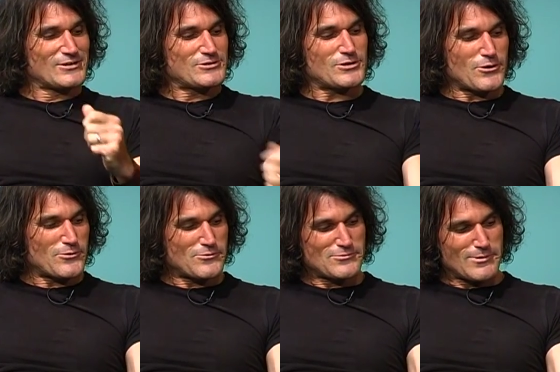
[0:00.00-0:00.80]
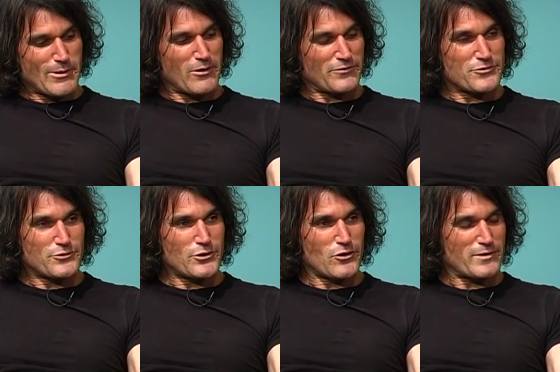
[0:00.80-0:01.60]
So when we were in the
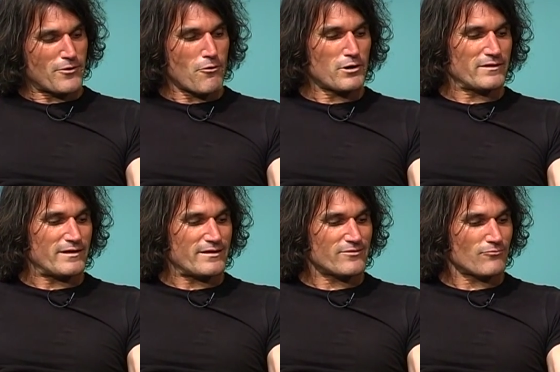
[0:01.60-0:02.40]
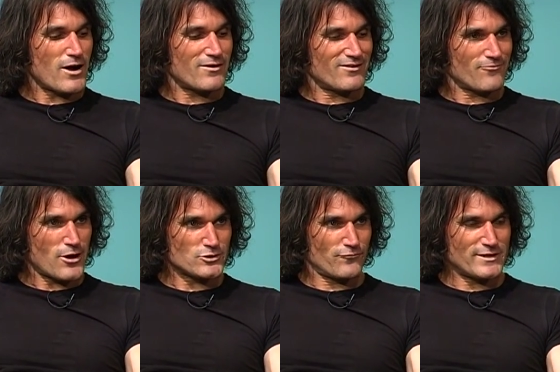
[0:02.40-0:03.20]
studio recording this, uh-huh. Ro-
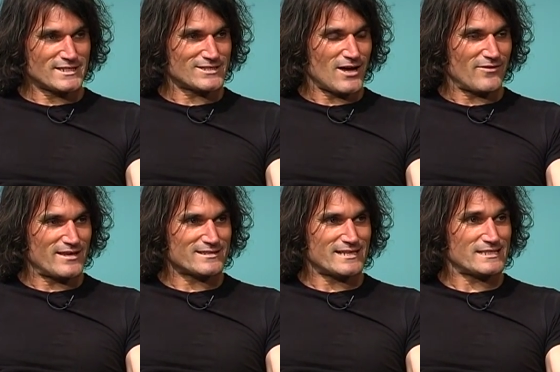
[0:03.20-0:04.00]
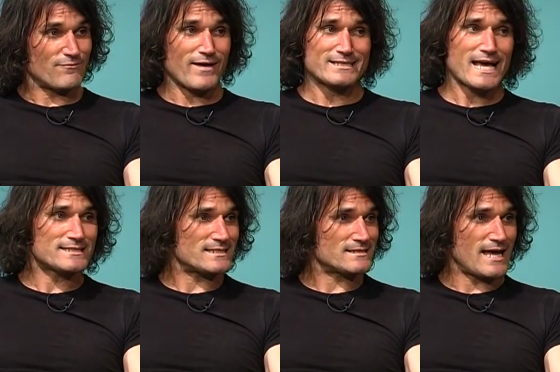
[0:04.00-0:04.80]
Roger Fritz is on this, and he's a
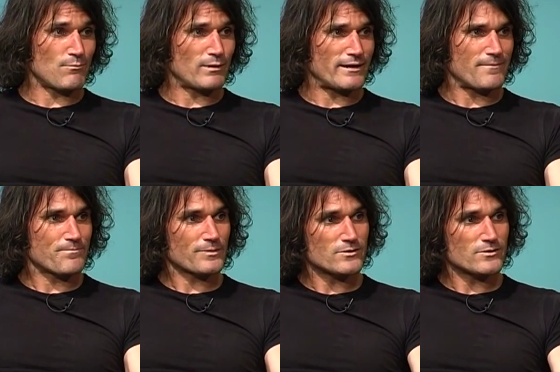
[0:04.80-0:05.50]
fantastic slide player.